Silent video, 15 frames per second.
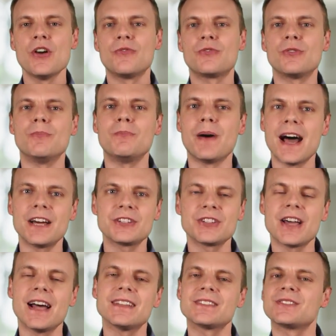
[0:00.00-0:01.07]
From bar
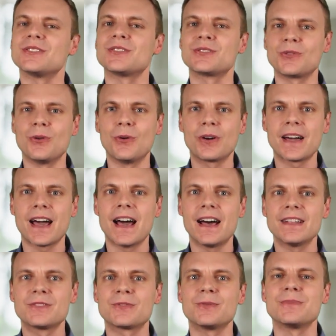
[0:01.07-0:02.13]
charts to
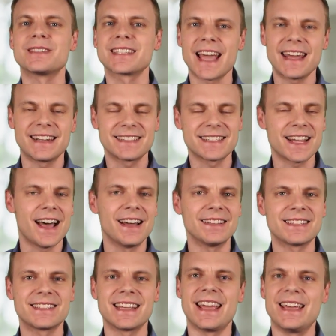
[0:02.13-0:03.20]
scorecards, from scatter
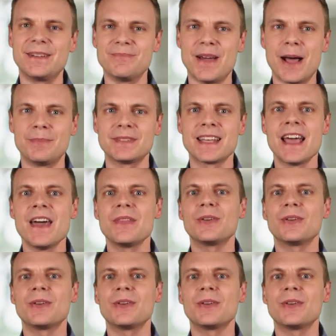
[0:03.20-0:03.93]
charts to heat maps,